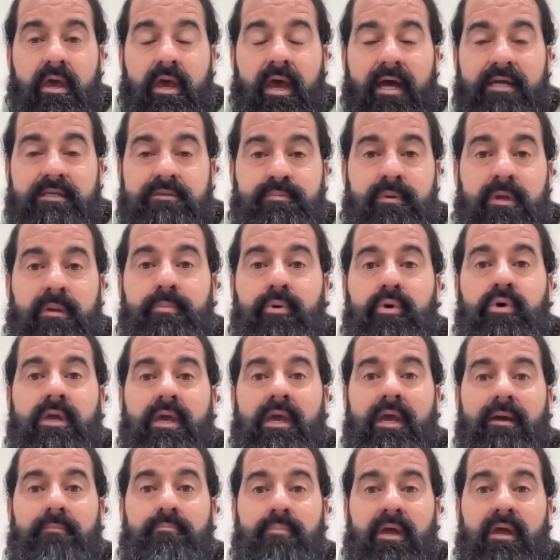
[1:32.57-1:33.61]
As people
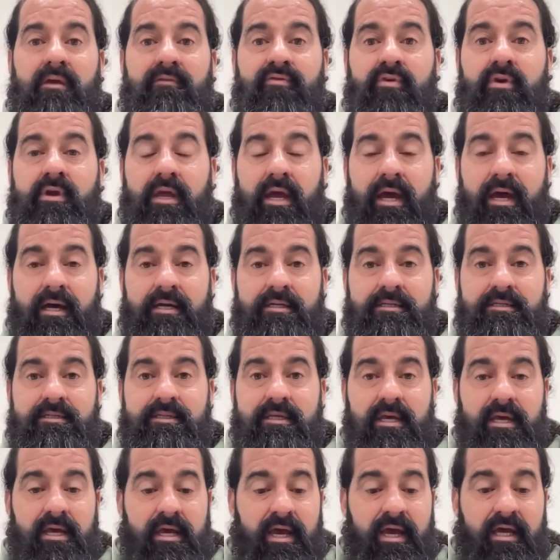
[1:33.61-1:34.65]
can't pay for gas,
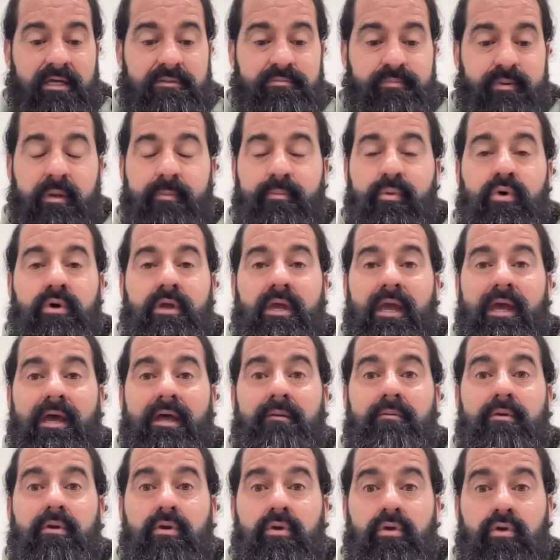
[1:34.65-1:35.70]
as people
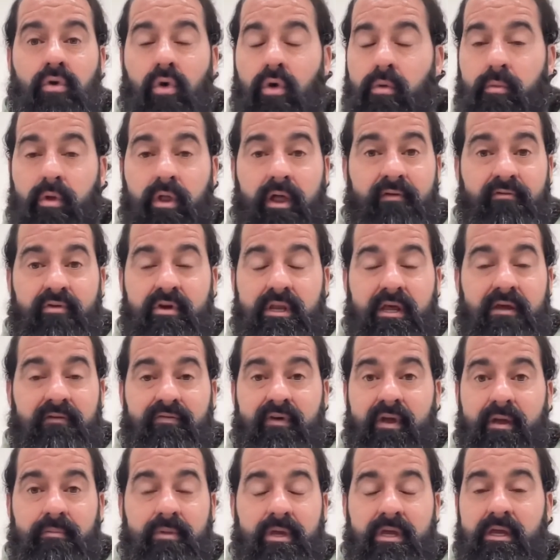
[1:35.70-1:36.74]
can't, normal everyday
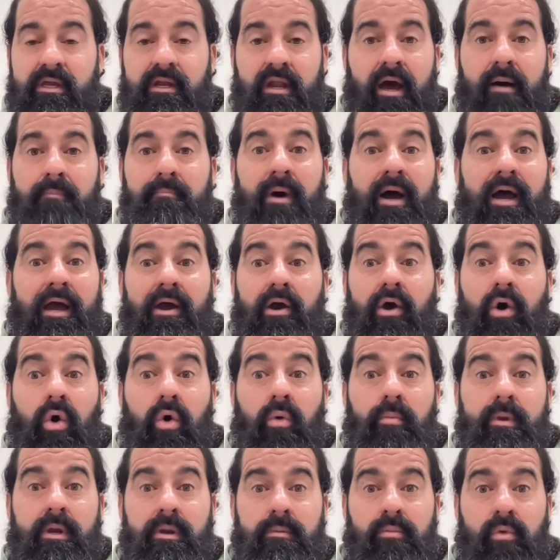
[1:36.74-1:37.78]
family cannot buy a
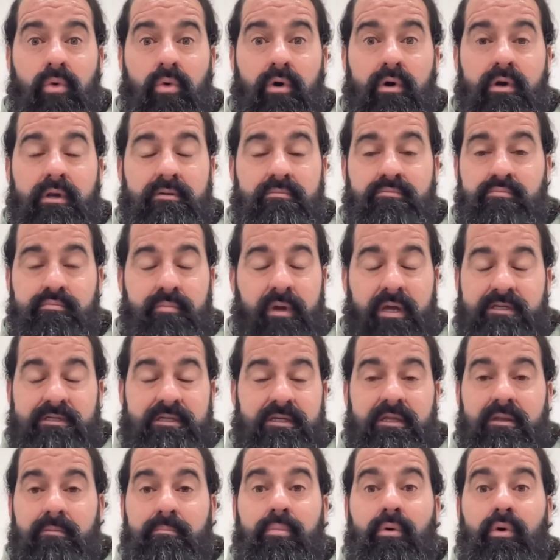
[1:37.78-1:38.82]
home anymore. It,
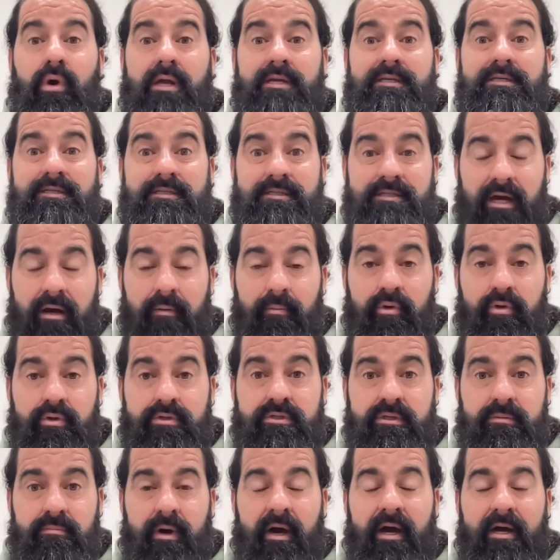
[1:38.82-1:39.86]
basically, the price doubled
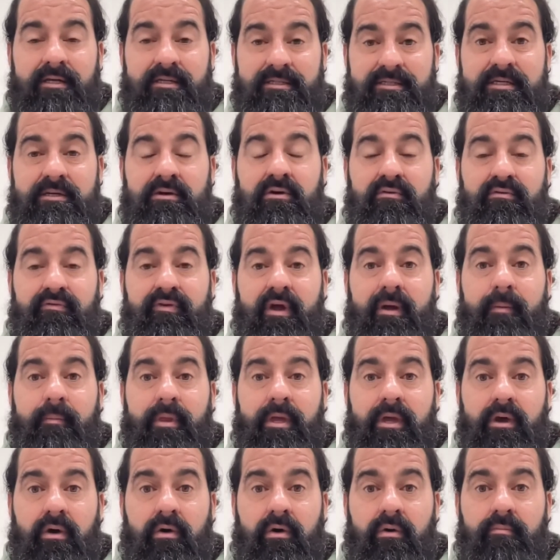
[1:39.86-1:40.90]
to buy a single
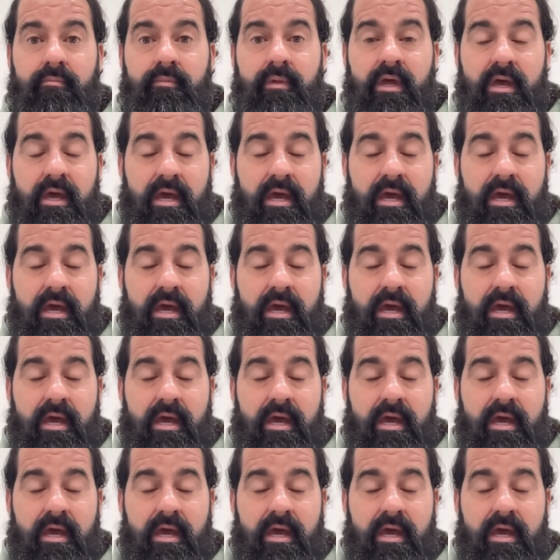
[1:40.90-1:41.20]
family home.